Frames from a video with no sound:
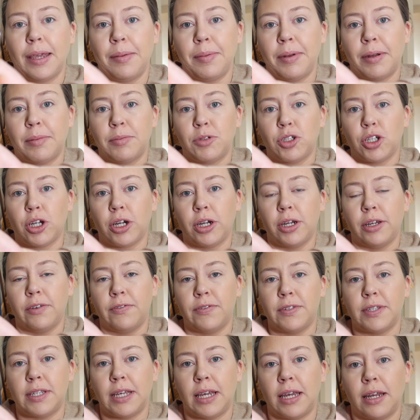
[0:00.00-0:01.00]
I mean, I'm sure
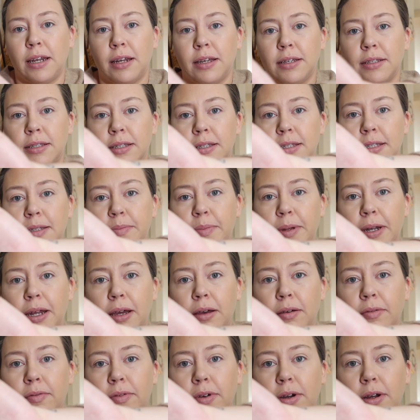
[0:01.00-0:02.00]
you've seen because this has been
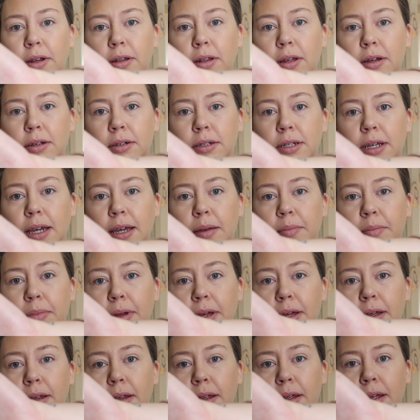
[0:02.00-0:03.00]
out for a long time,
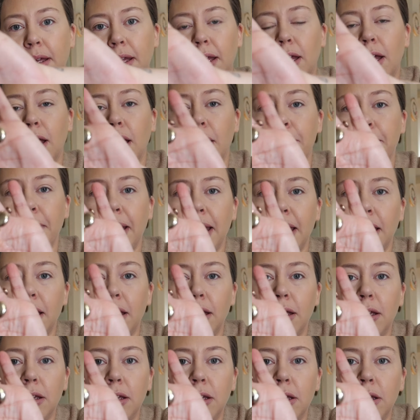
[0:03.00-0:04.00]
but my
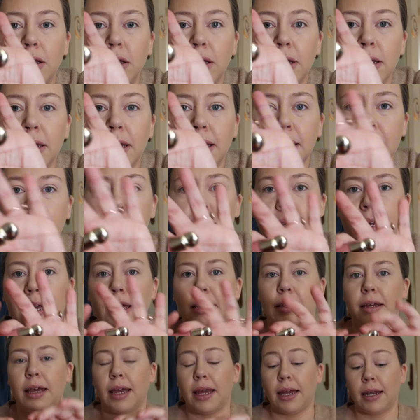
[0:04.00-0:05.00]
goodness.
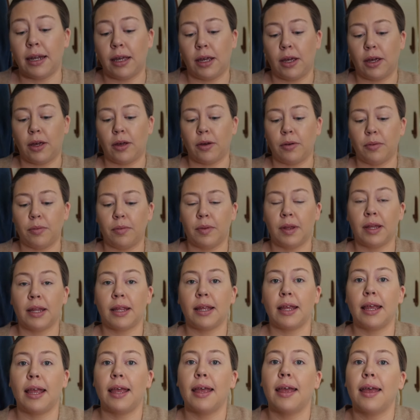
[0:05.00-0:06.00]
Okay, anywho,
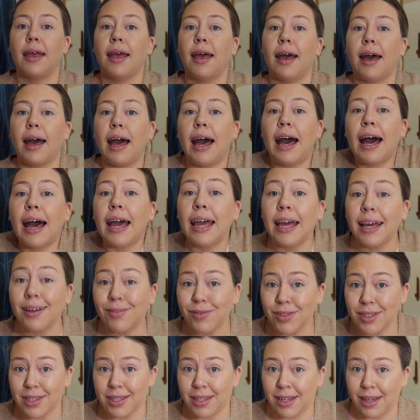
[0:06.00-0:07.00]
I
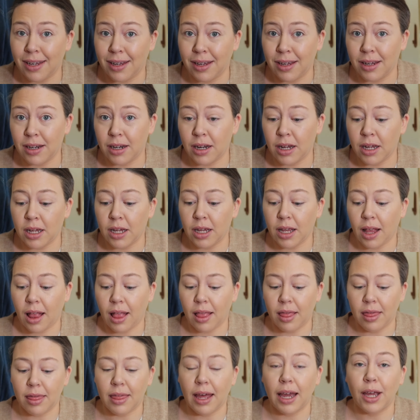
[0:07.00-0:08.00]
have seen
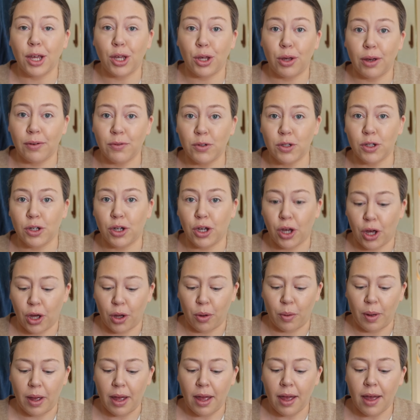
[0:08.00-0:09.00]
that you have to
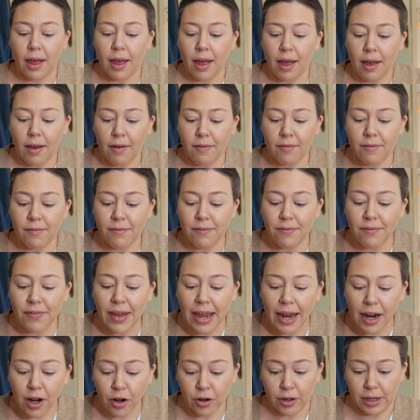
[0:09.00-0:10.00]
go
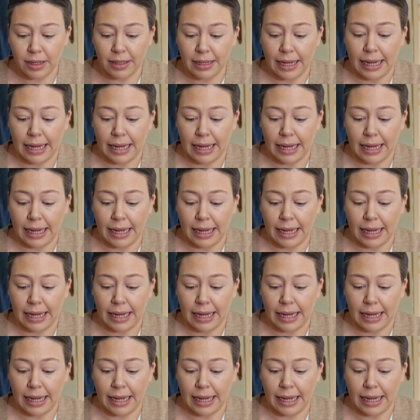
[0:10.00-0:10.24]
very